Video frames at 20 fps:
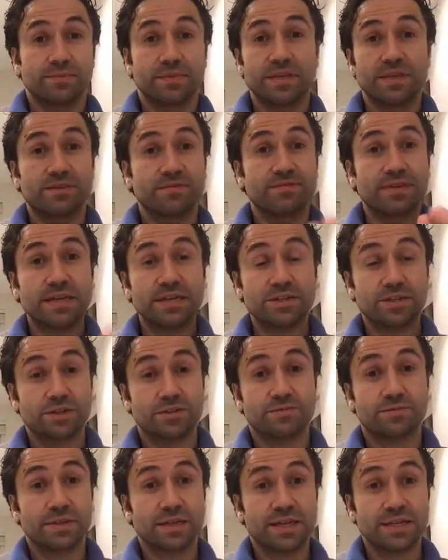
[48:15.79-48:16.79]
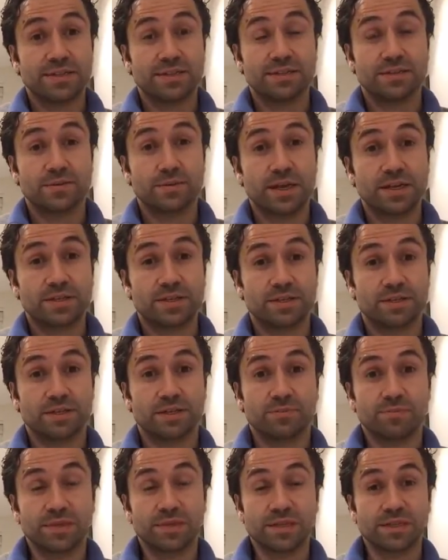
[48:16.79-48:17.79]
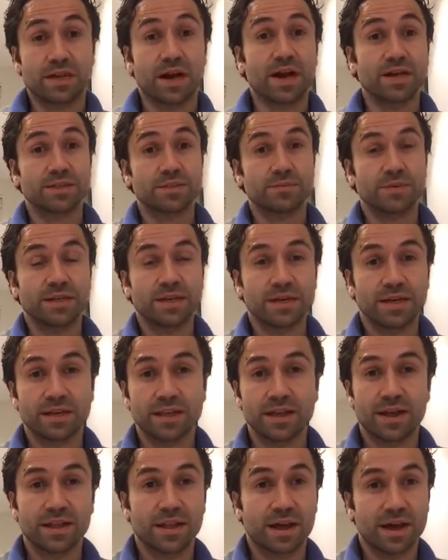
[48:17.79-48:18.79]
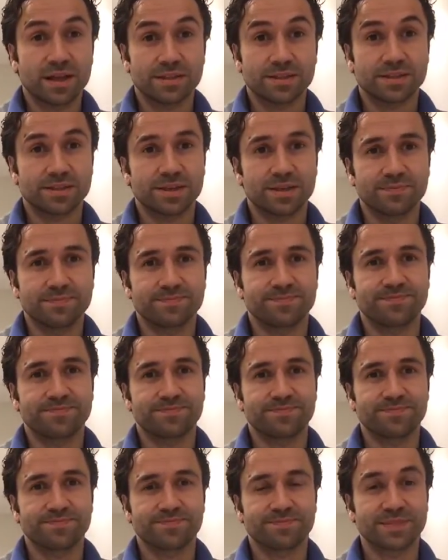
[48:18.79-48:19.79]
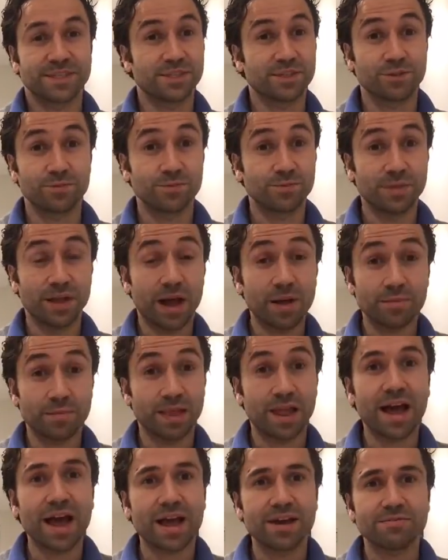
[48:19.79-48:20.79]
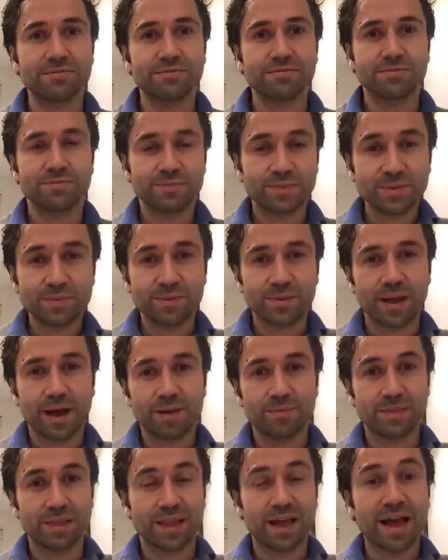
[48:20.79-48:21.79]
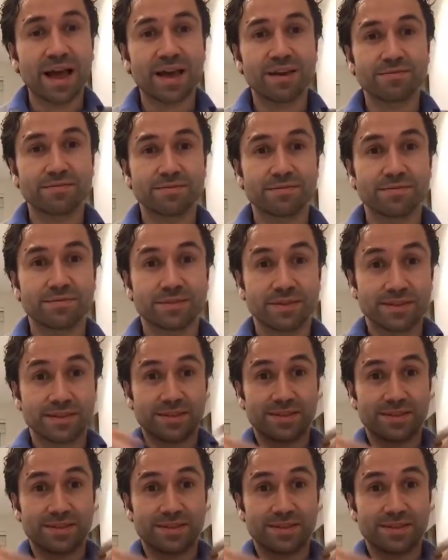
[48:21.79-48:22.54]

innovation related questions, please ask me and I'll answer. It's, I'm live. People, I'm live. This